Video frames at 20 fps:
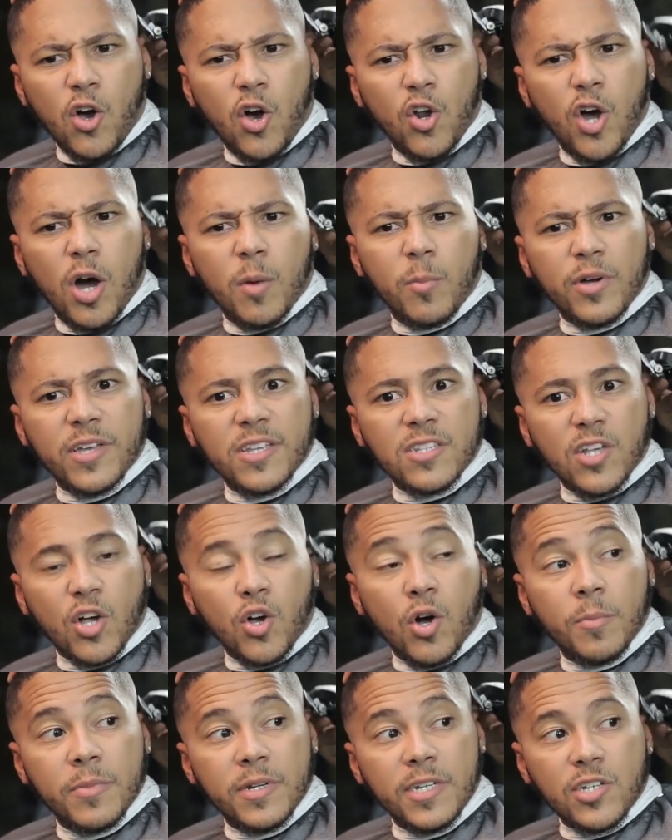I got a lot of bookings
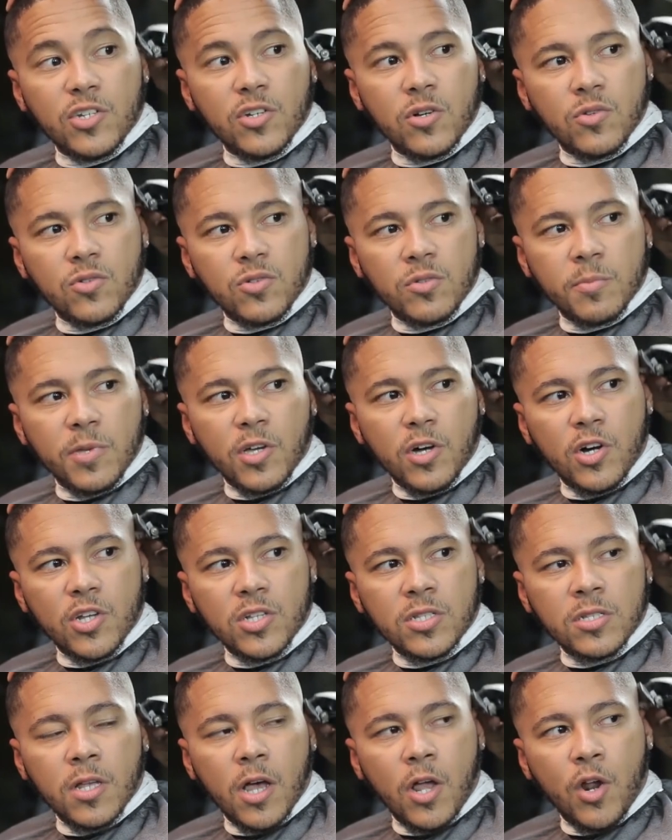at comedy shows
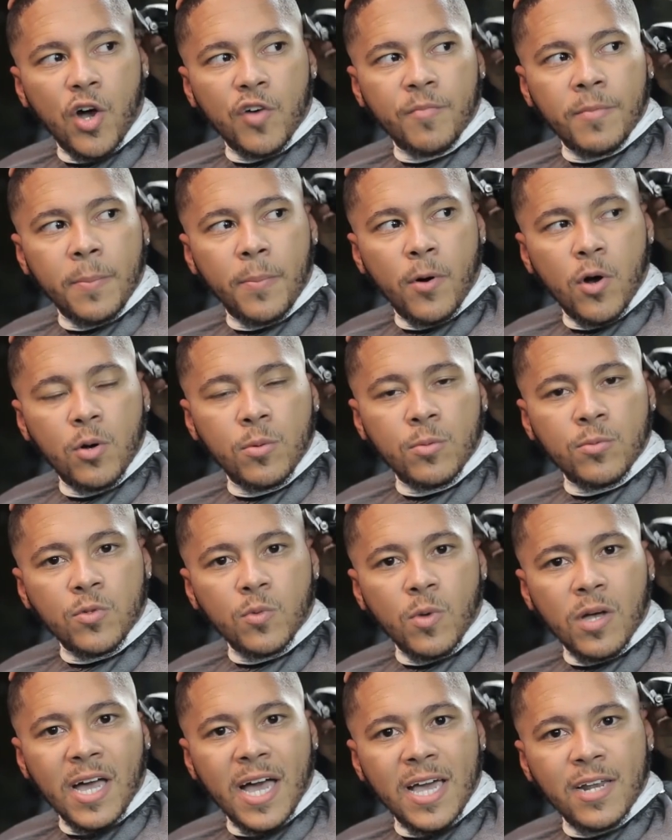because a lot of my
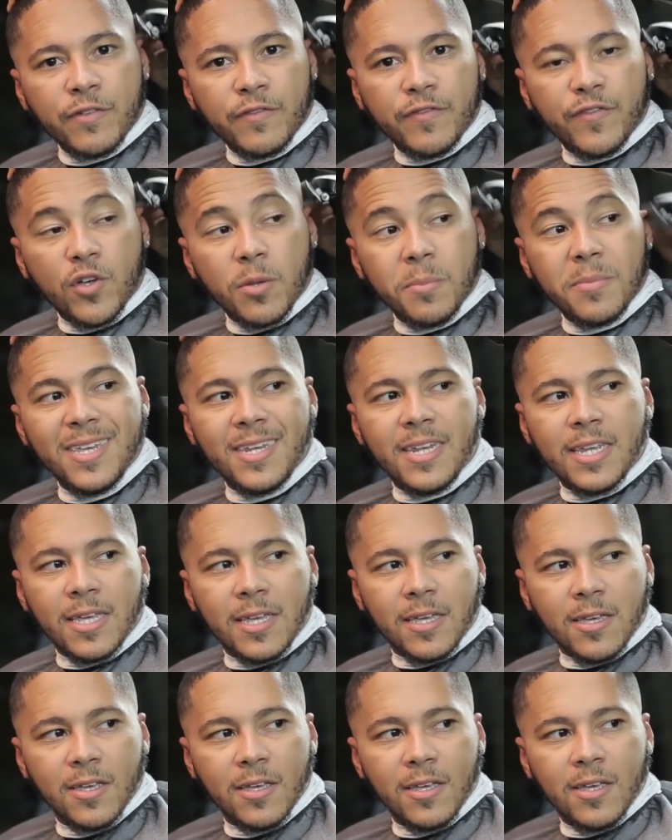poems were kind of comedic.